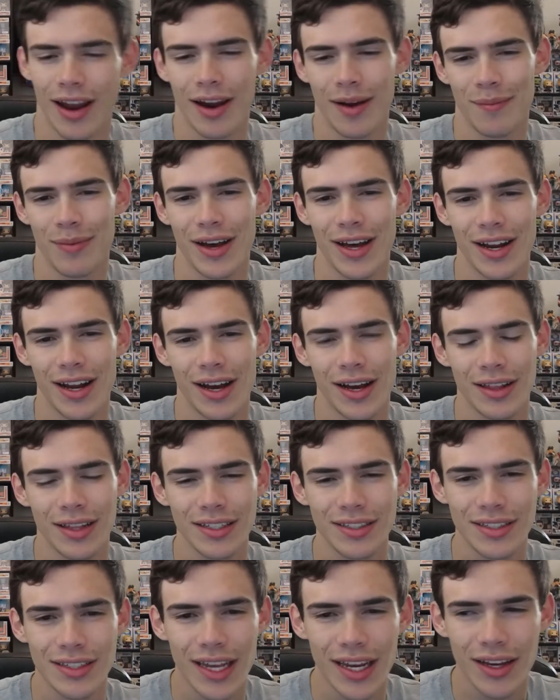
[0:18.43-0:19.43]
But uh,
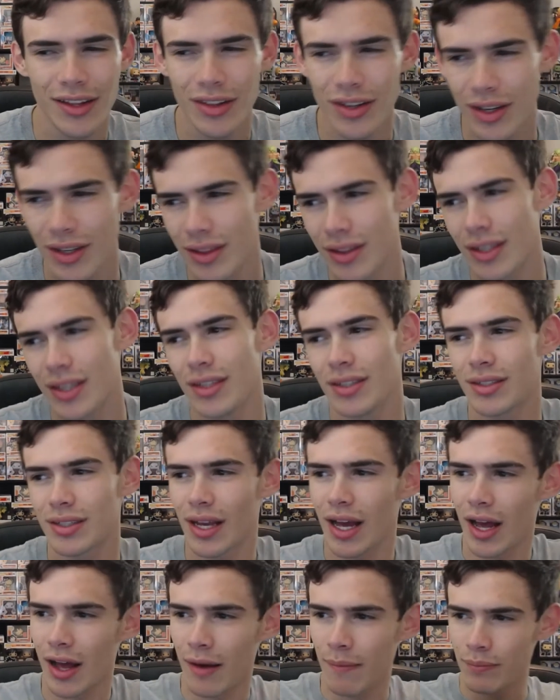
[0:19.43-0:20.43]
let's take a look at these.
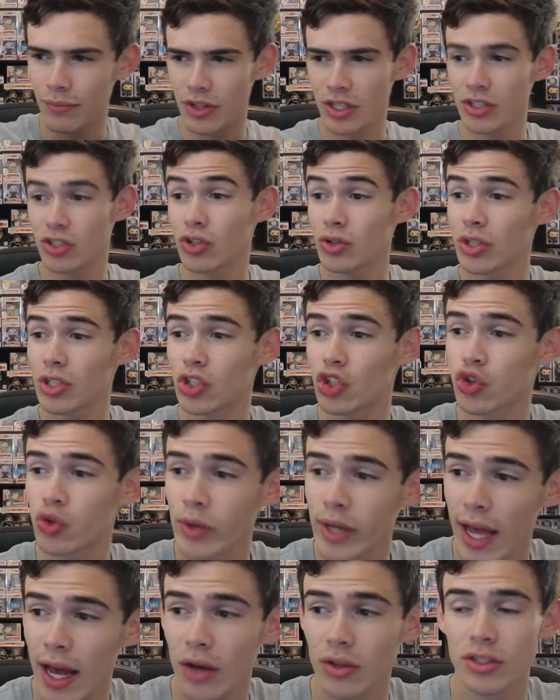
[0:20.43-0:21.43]
Um, these are the
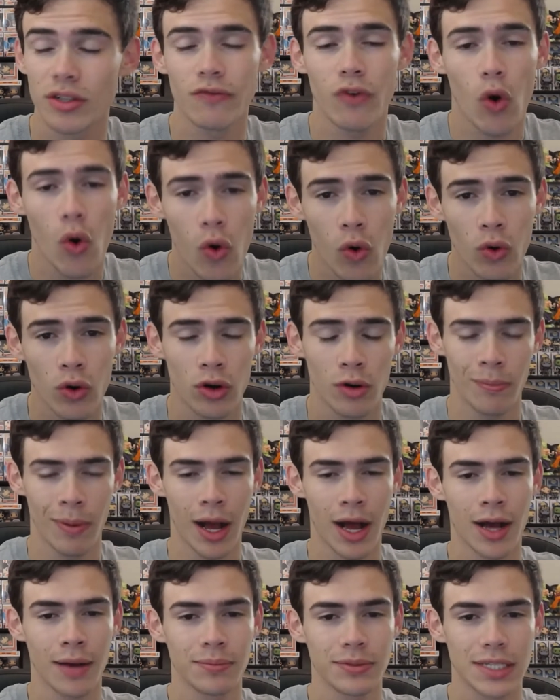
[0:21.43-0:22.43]
Treehouse of Horror
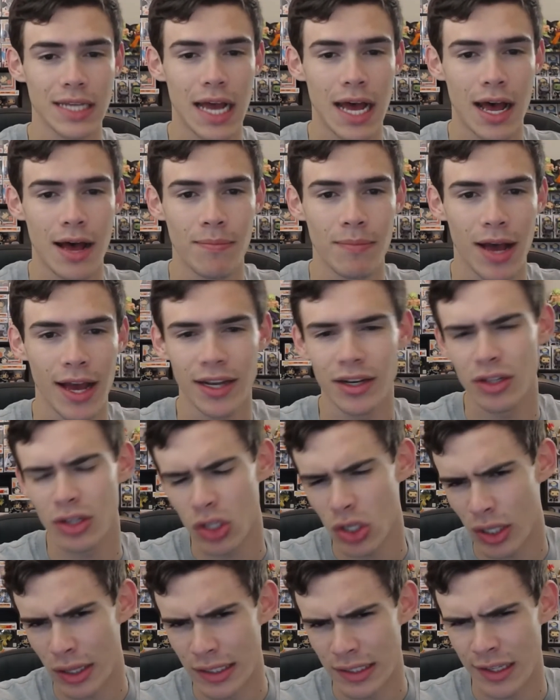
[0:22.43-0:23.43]
Pops. Um, I had to
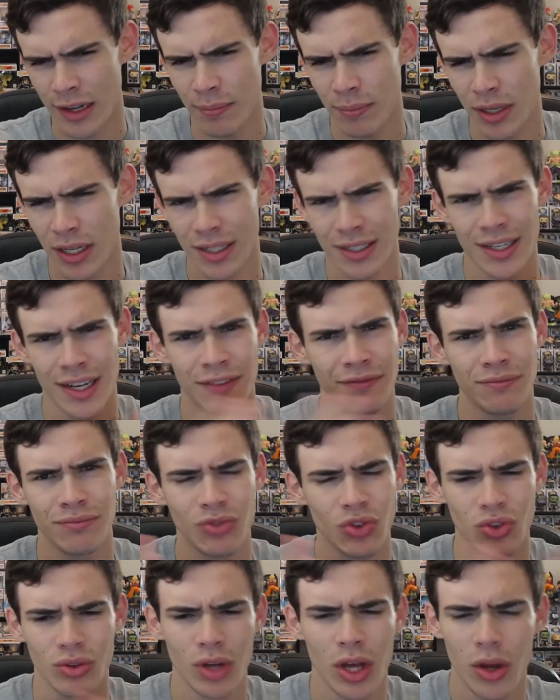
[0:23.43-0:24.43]
look this up because I
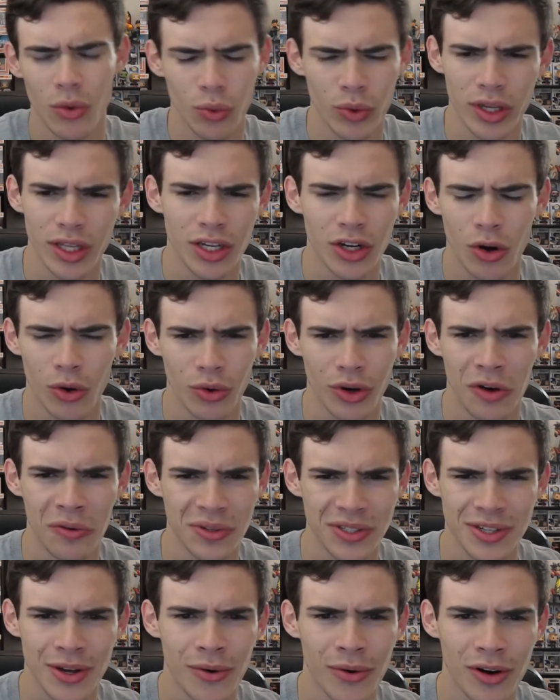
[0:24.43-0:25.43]
really don't know what's
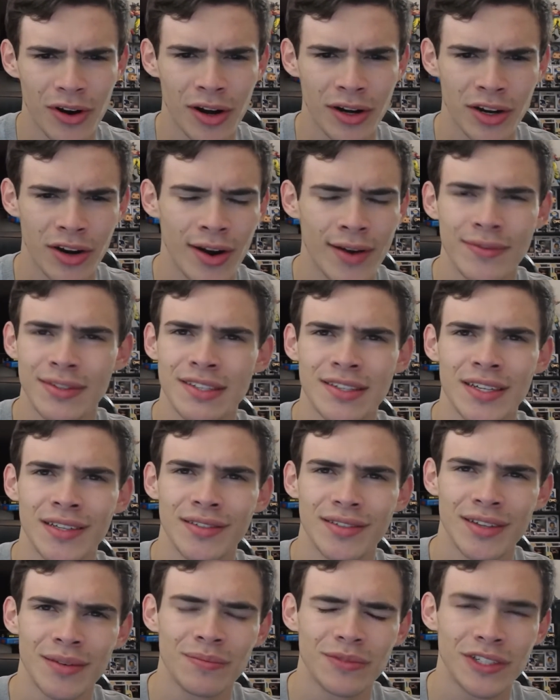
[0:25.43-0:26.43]
going on here. I haven't seen
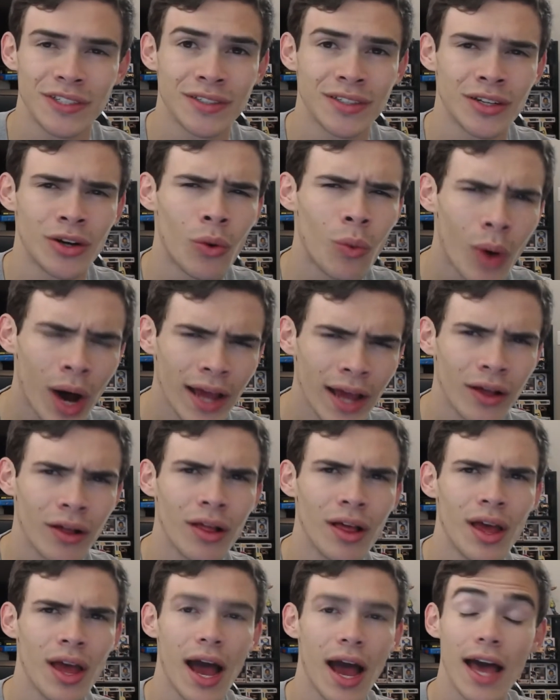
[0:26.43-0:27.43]
Simpsons in a while.
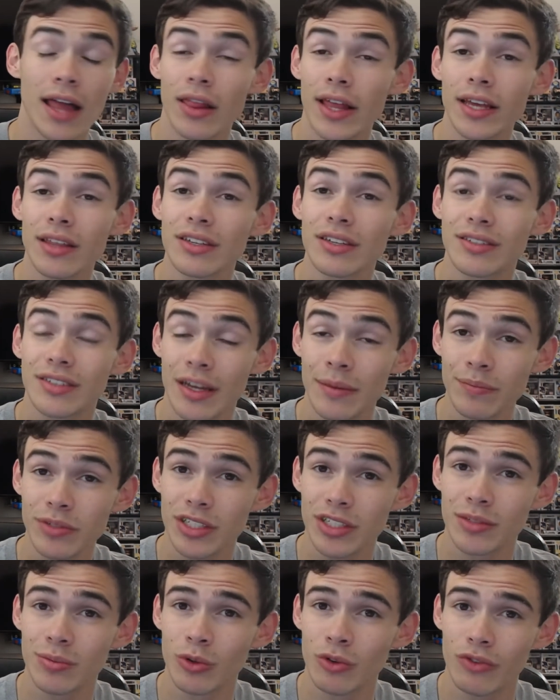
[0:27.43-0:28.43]
I like the
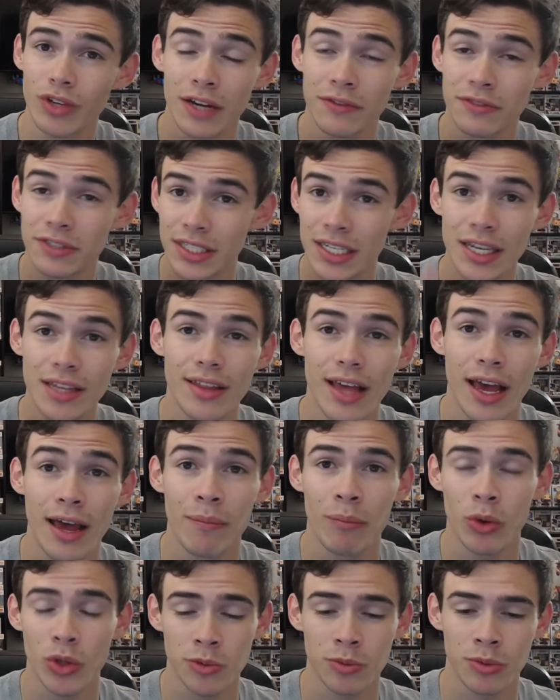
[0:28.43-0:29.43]
Simpsons movie. I've seen that
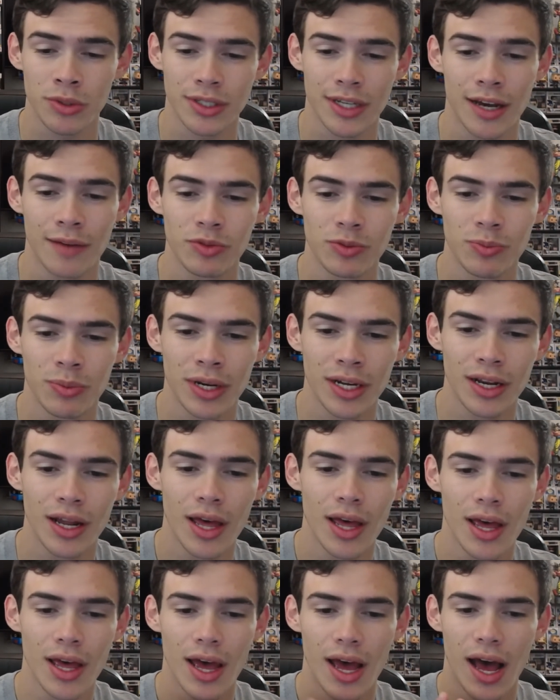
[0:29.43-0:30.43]
multiple times, but
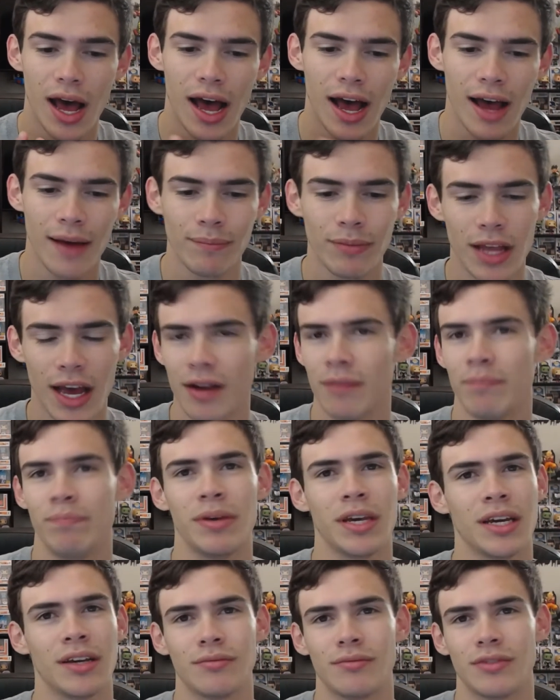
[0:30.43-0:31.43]
I'm not a
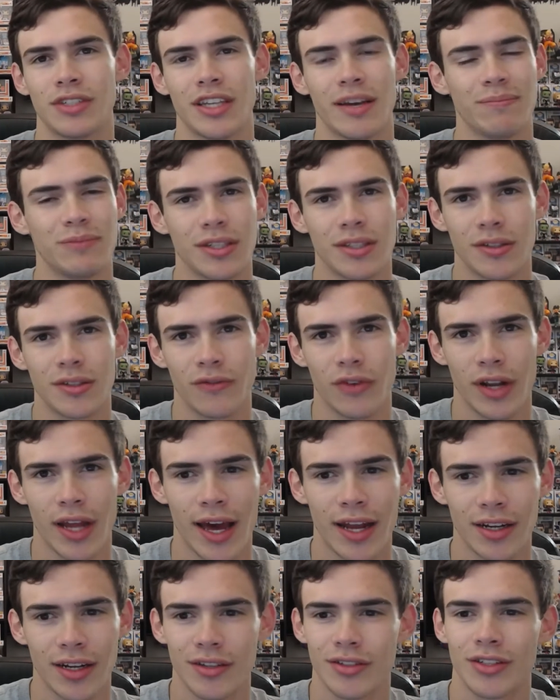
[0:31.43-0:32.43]
big Simpsons
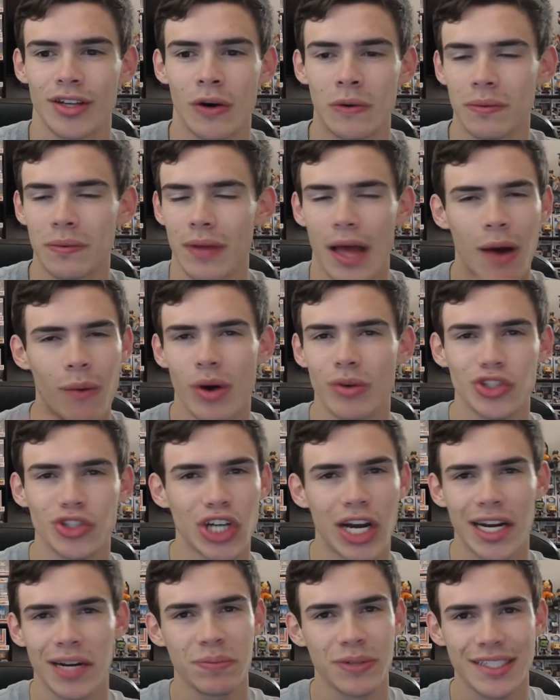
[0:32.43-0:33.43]
fanatic, so I won't try
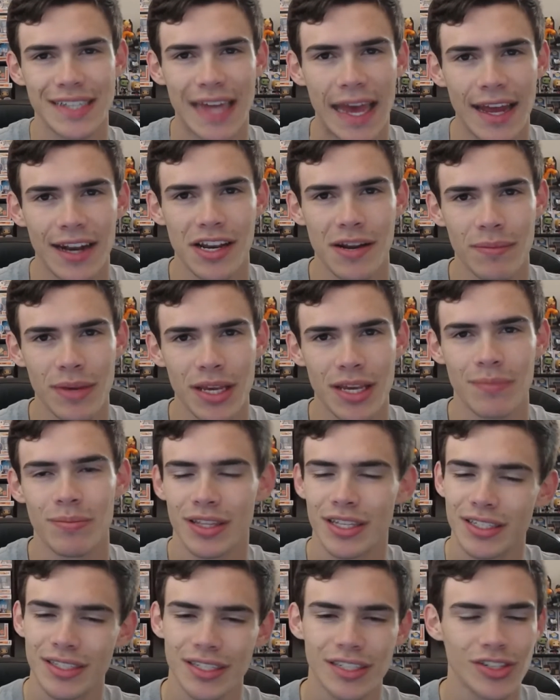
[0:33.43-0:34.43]
to pretend to be, but
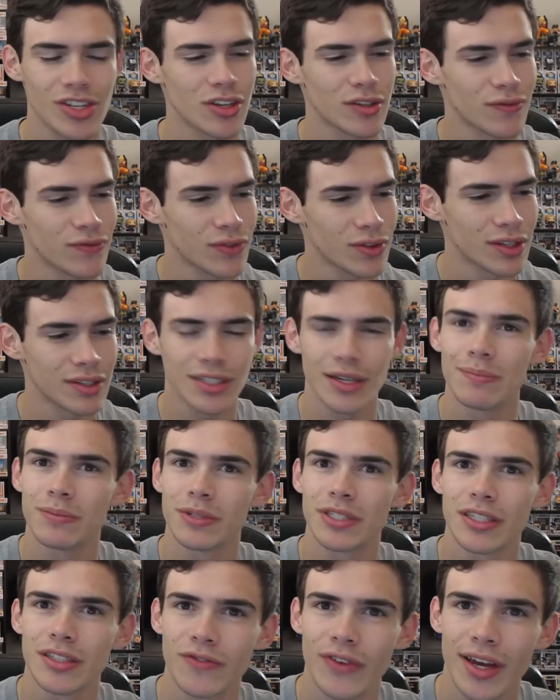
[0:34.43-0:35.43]
this is just for the
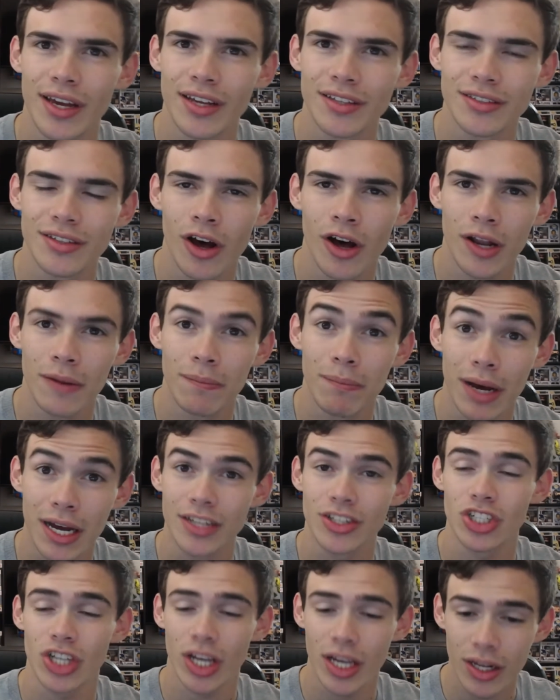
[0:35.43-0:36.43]
Simpsons fans on my
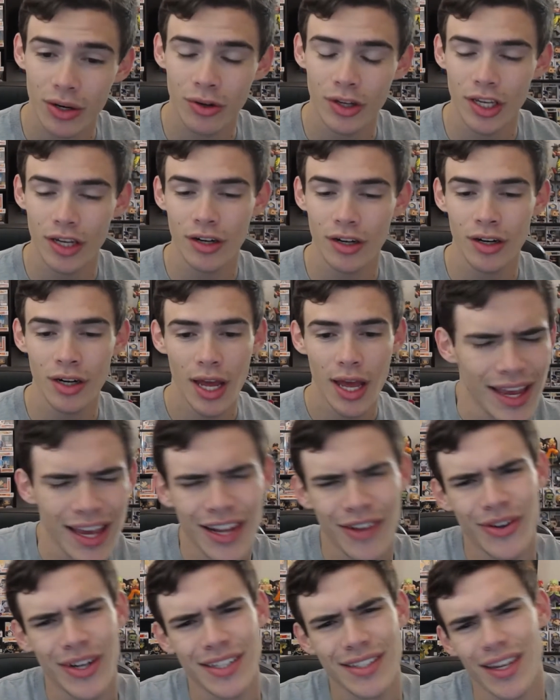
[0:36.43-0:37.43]
channel here.
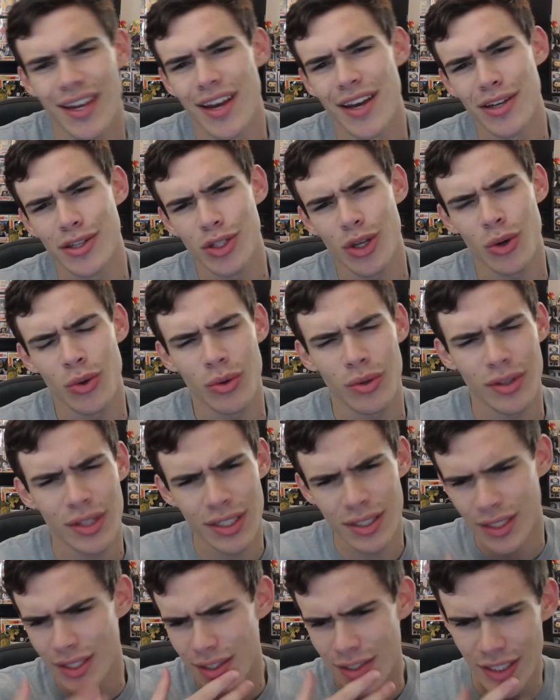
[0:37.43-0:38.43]
Anyways, so
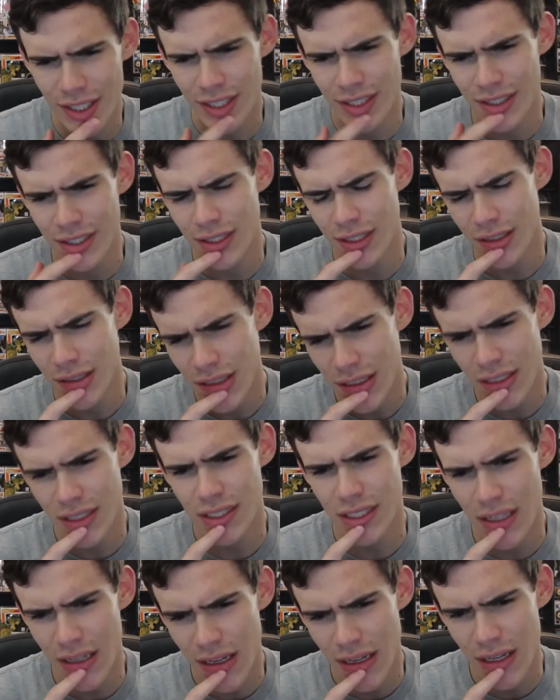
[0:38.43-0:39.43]
let's let's
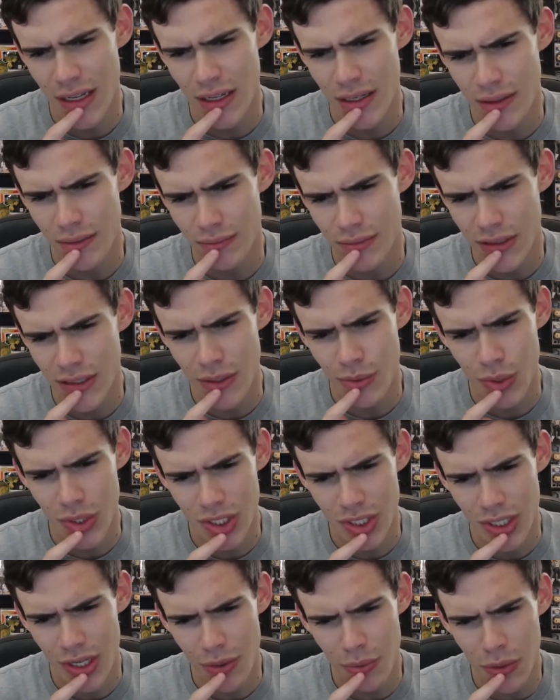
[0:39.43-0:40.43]
let's uh see what's
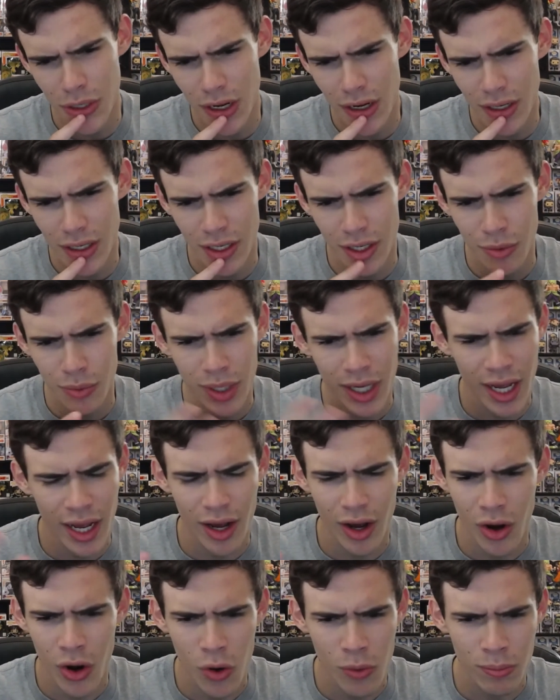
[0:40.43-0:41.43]
going on here. We got
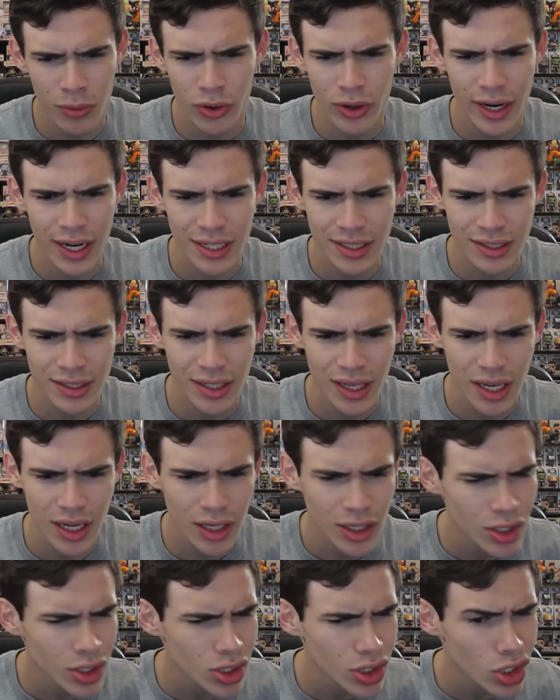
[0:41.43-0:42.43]
Homer as King
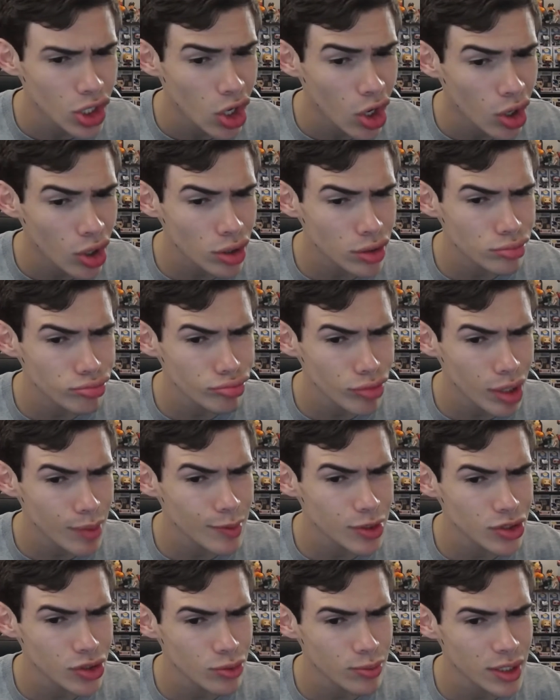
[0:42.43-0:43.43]
Kong, I'm
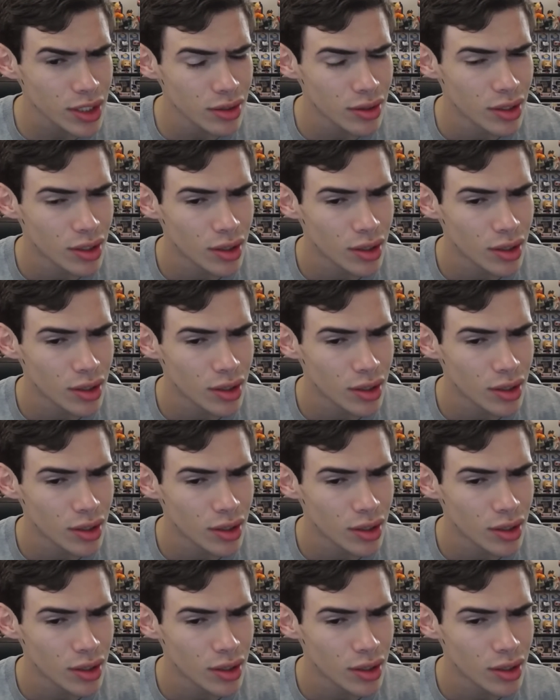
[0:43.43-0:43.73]
assuming.